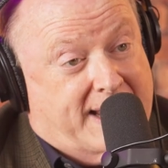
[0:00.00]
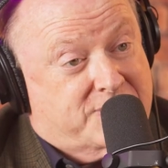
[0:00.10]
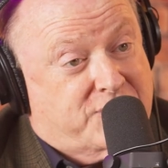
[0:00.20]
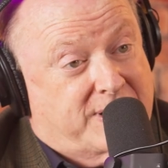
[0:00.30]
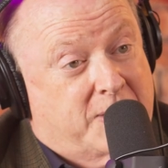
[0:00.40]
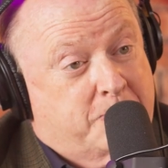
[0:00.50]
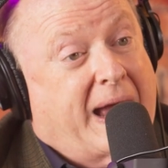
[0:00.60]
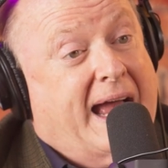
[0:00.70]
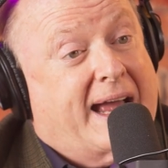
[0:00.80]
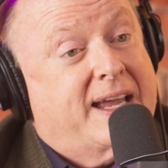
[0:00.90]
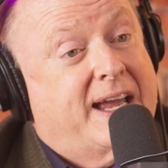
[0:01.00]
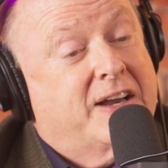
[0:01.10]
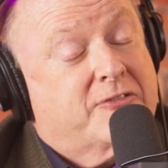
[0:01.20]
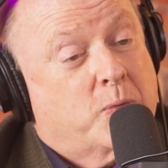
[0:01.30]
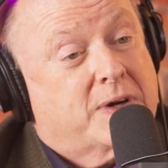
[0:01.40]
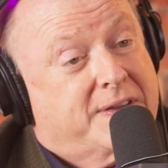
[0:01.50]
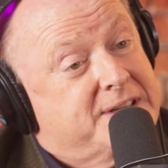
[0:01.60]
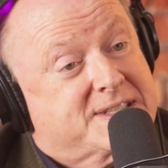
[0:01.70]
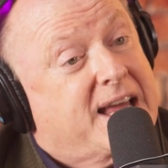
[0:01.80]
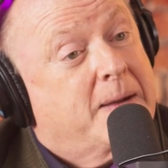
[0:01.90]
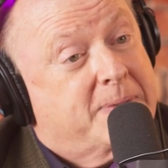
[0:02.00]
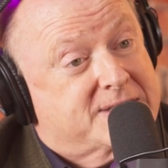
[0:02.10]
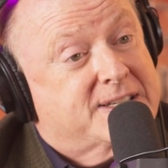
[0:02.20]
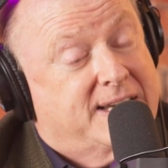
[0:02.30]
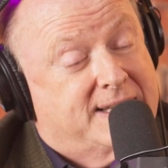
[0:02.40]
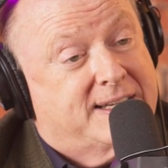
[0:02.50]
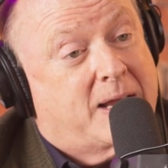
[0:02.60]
actually unpack every one of these topics in an